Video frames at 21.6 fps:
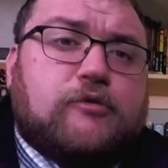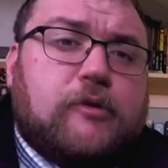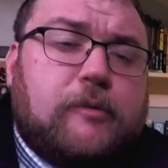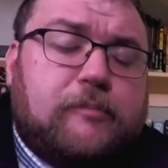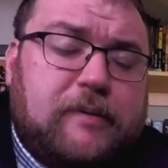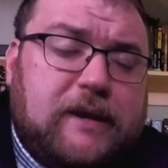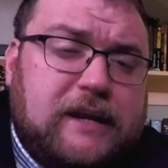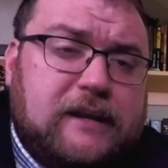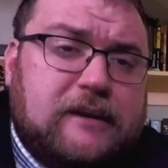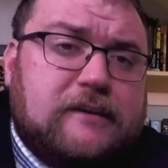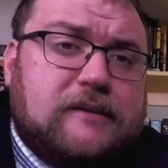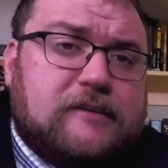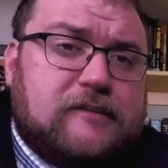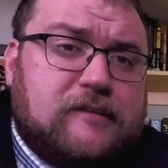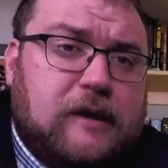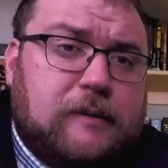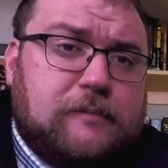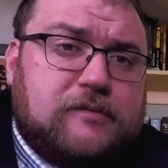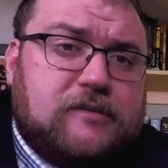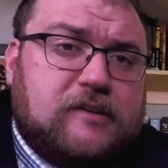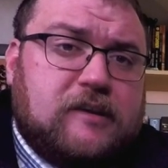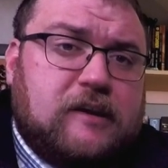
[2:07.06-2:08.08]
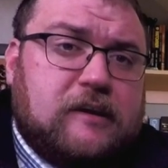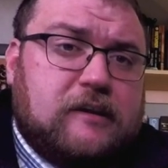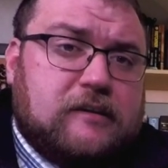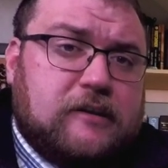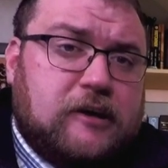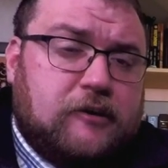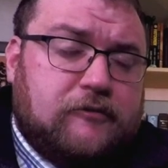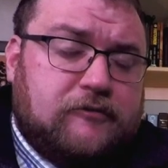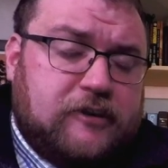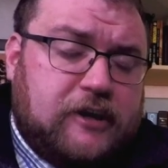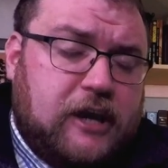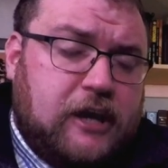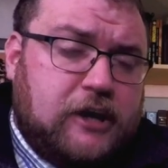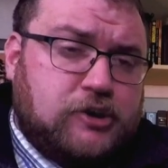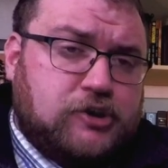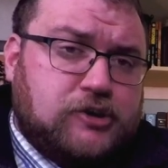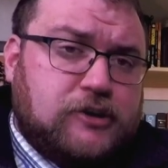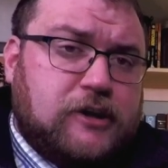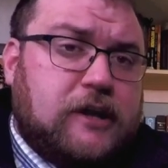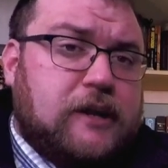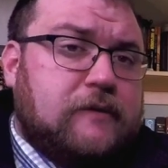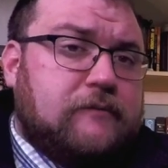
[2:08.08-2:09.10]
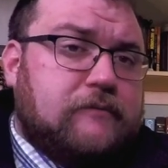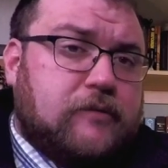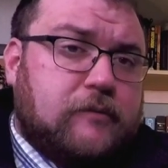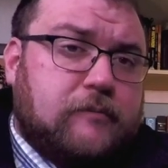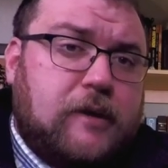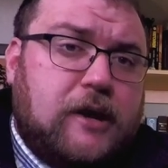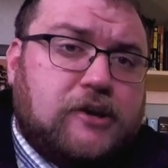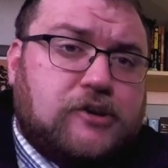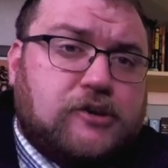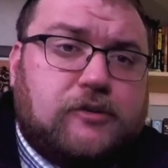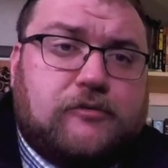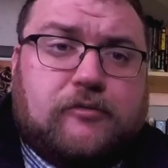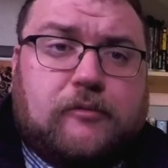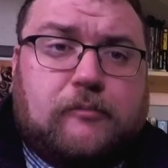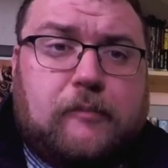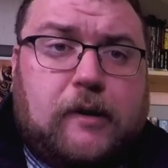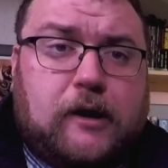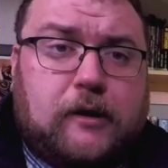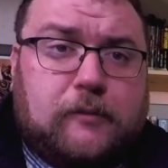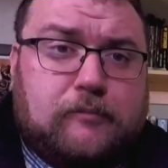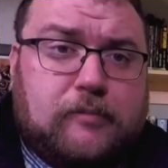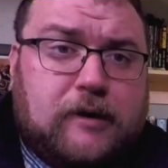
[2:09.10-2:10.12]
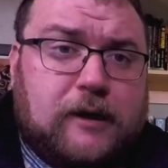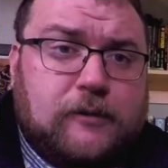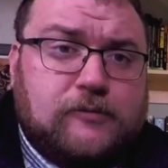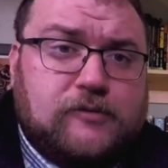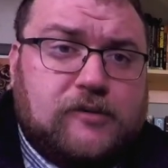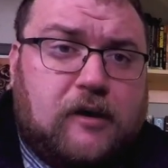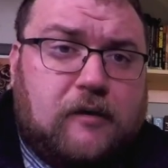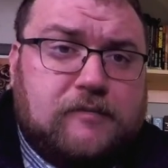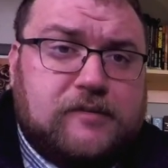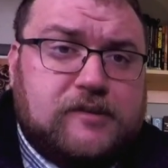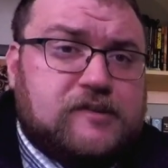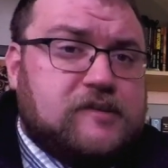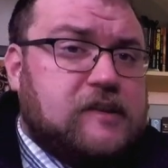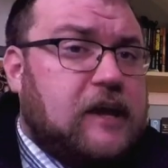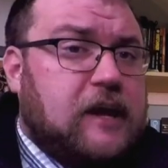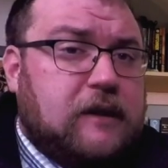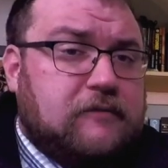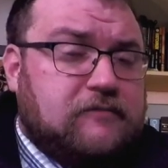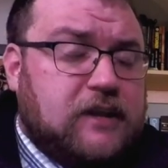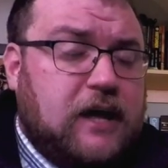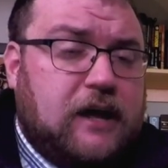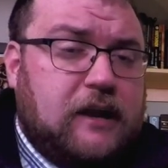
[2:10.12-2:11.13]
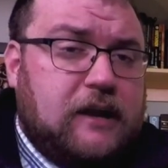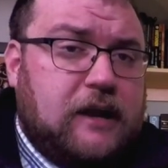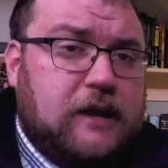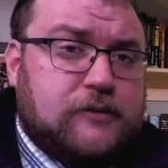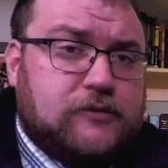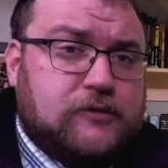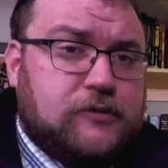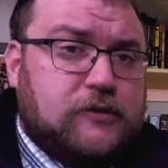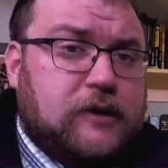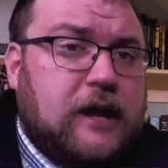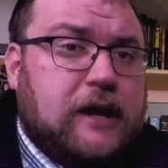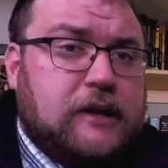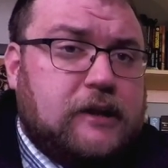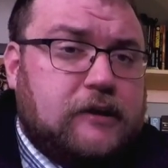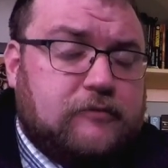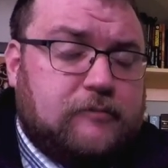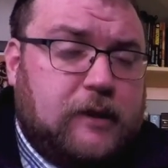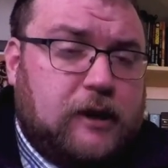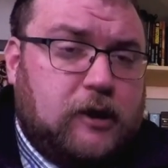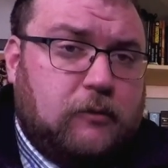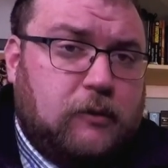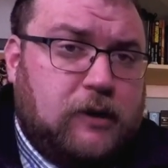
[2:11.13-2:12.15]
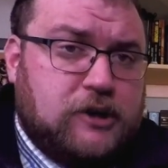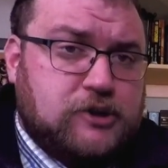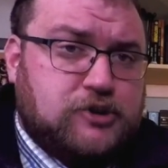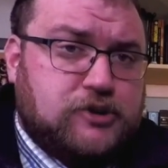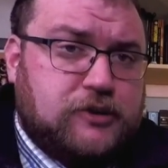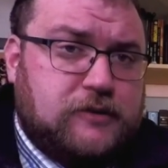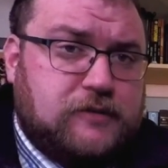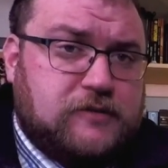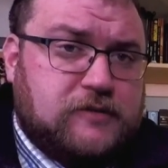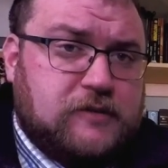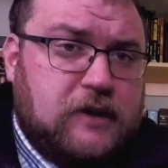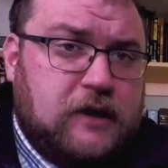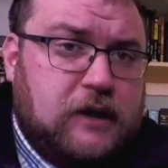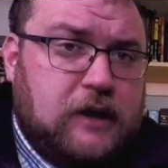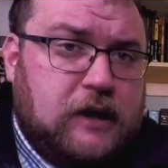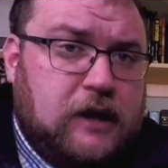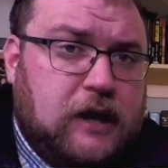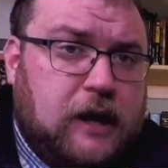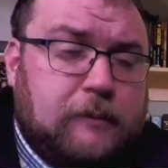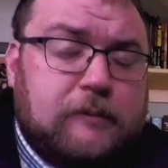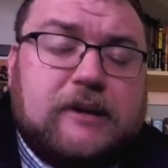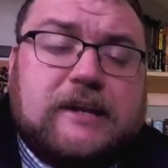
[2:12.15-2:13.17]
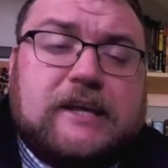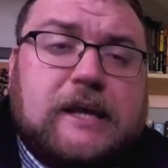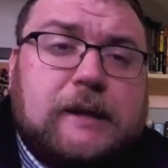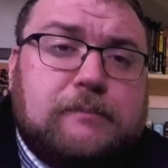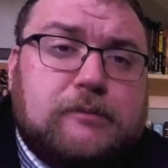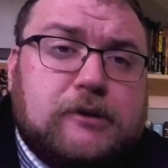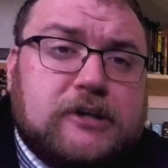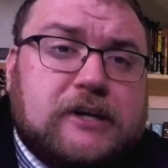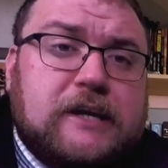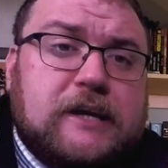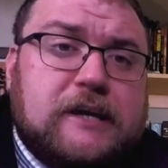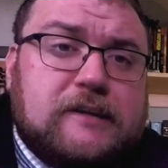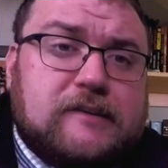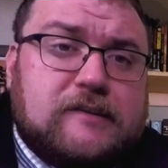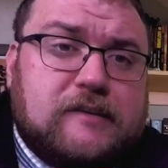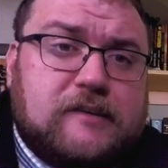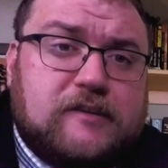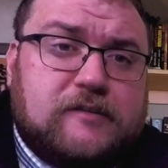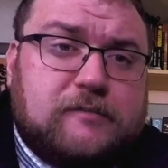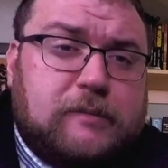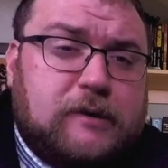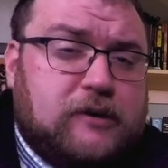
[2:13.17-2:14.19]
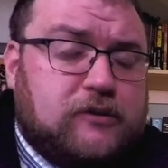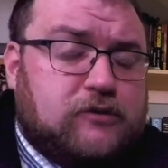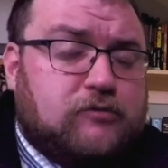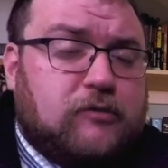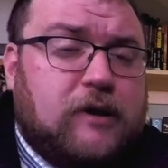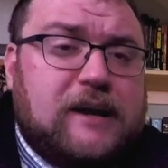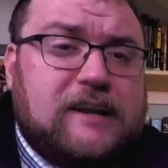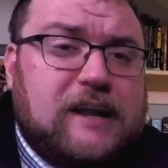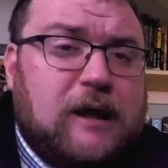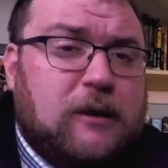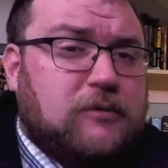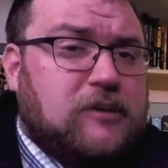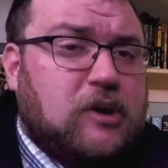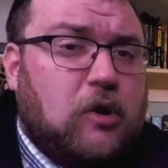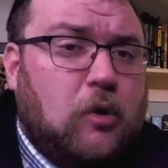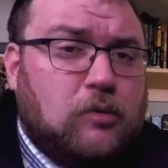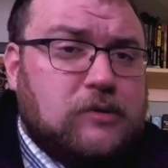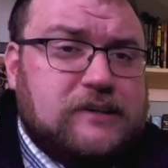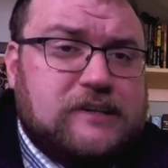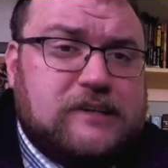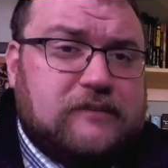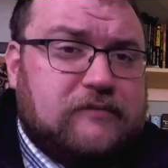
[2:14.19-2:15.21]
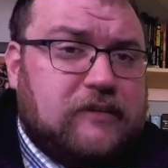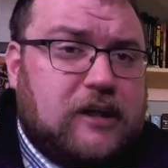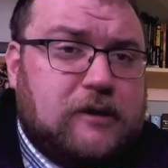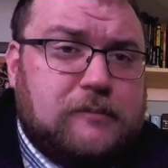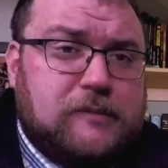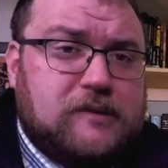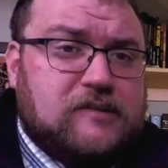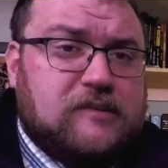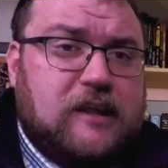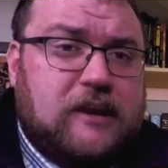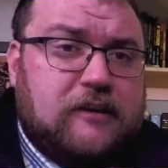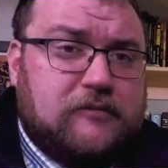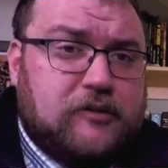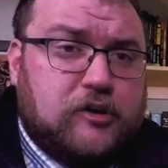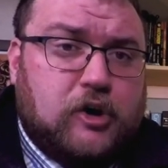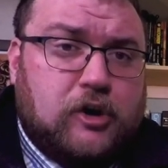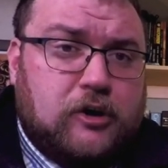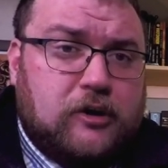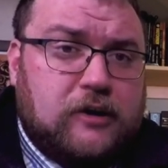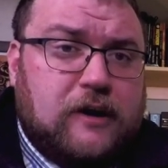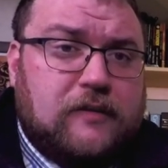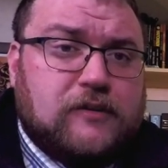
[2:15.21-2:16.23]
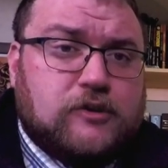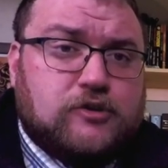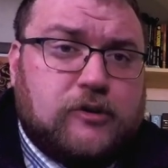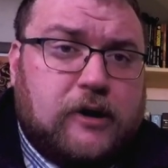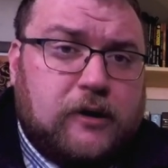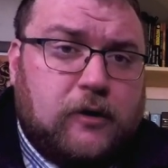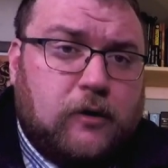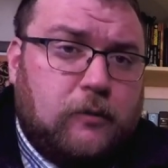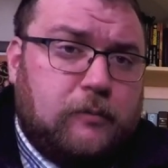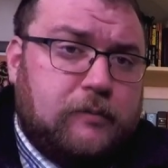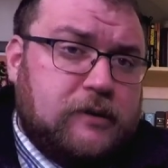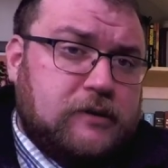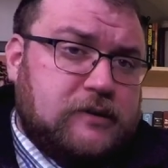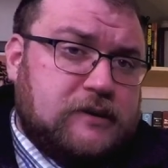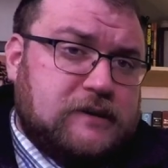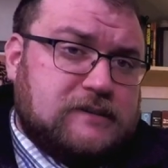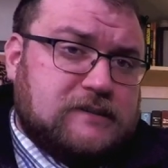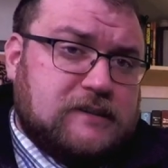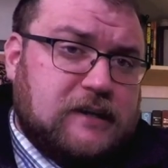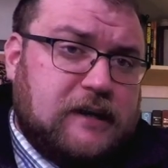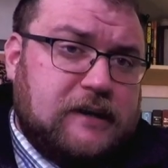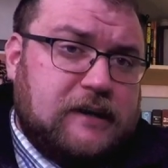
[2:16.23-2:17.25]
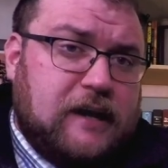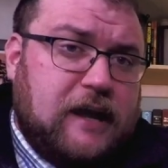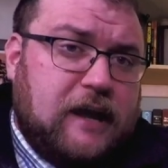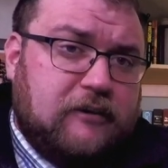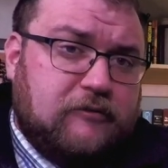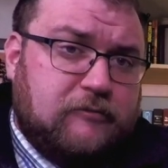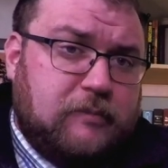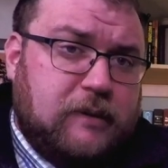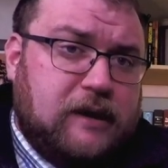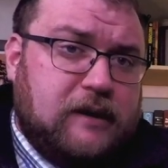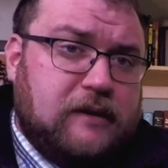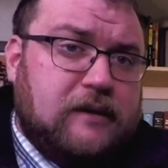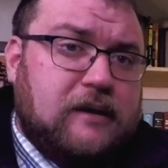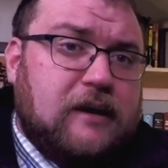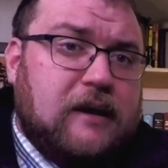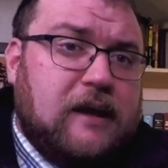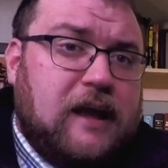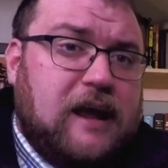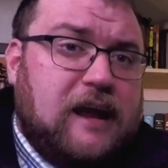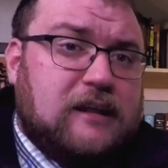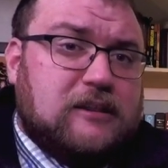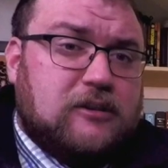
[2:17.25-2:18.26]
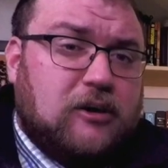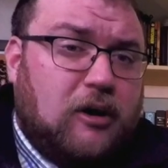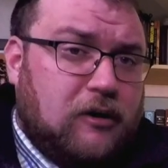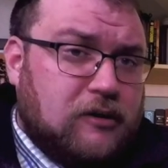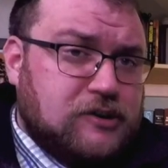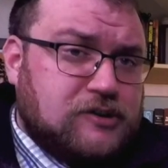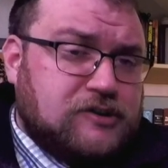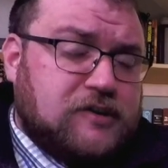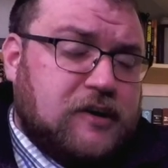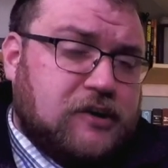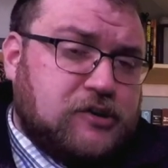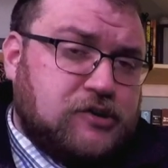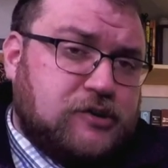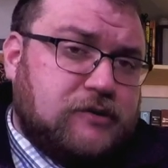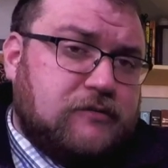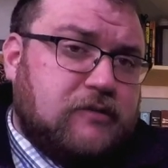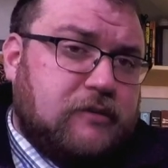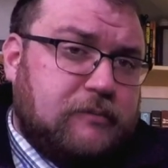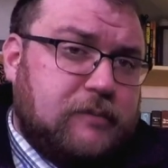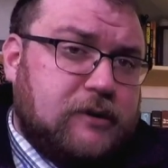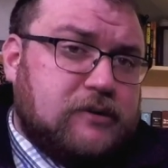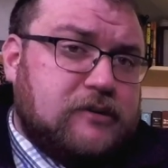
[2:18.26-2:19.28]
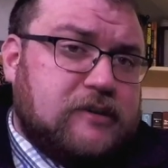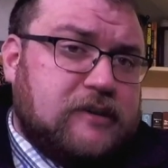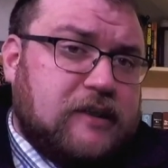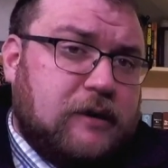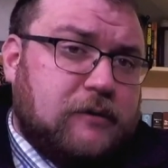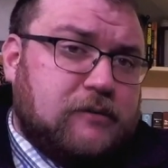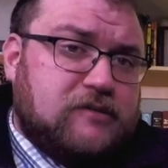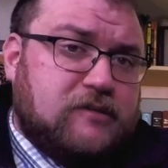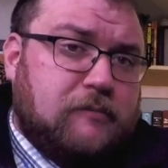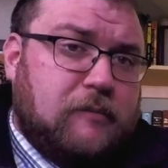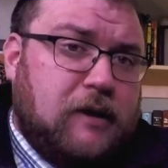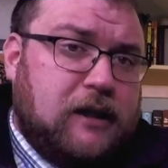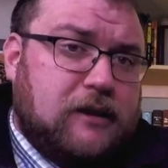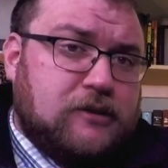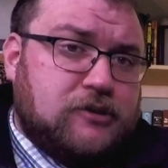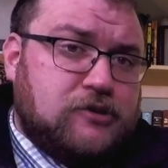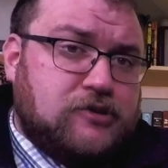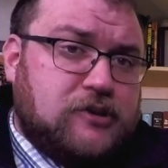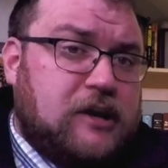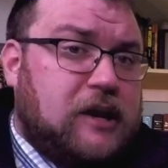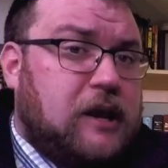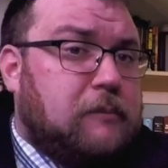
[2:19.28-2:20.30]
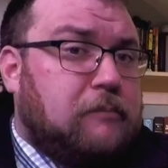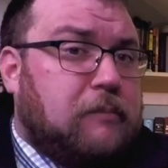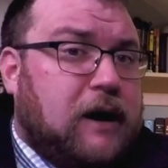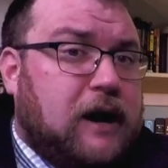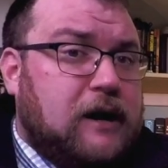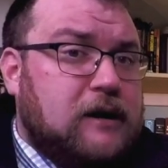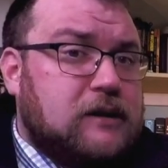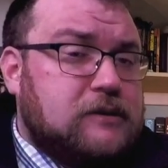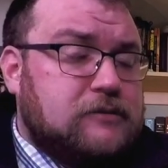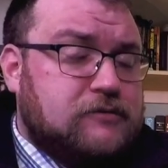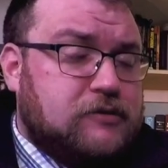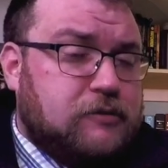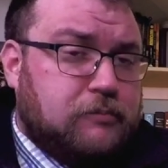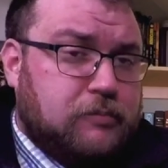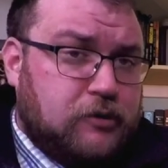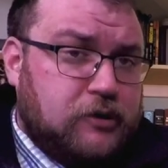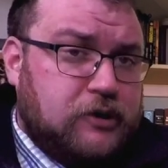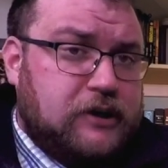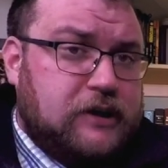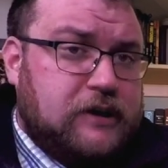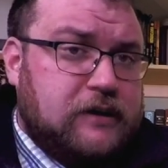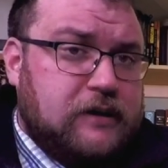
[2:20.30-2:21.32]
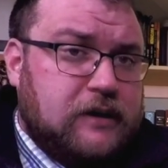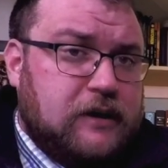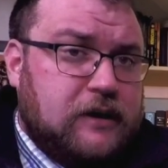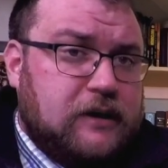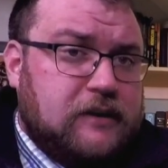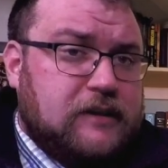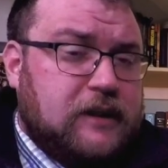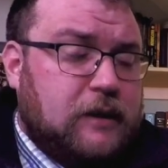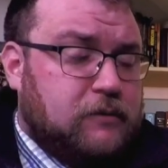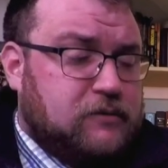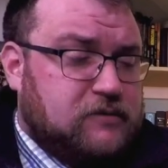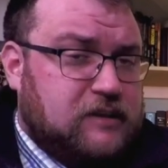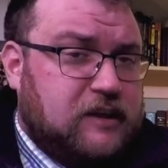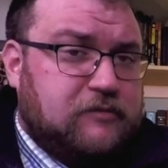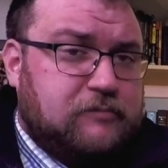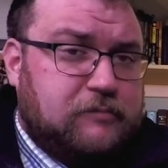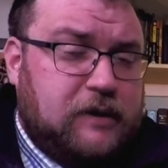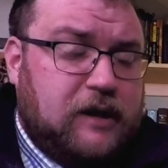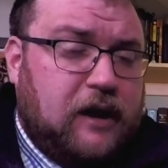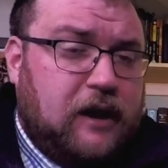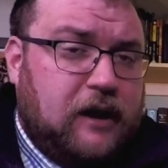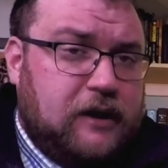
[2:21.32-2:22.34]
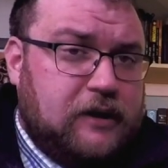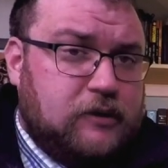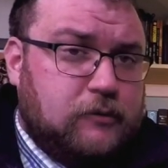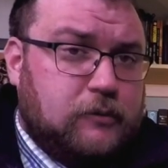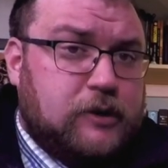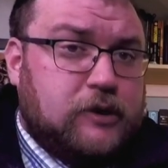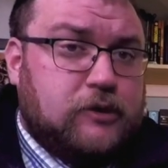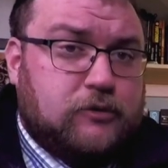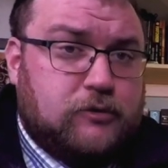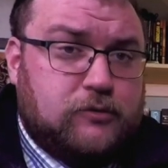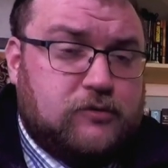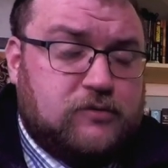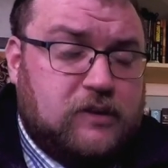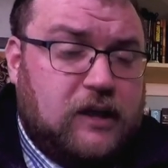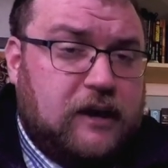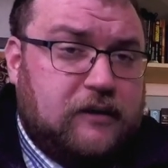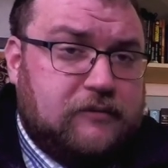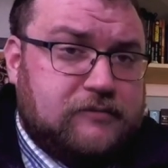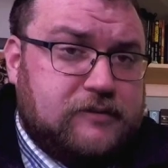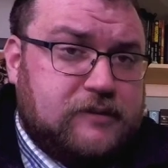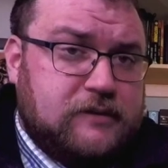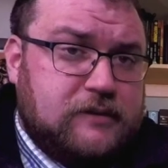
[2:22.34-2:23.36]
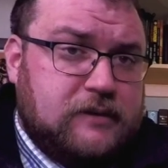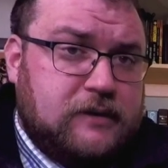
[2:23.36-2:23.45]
repeated attempts to get clarification and information from Mayor Brown's office, they have not answered any of my questions. I'm going to keep looking into this because right now the only developments that have occurred on the Trico building site have been a large section of the building that was demolished and a pile of debris that was left behind when crews left.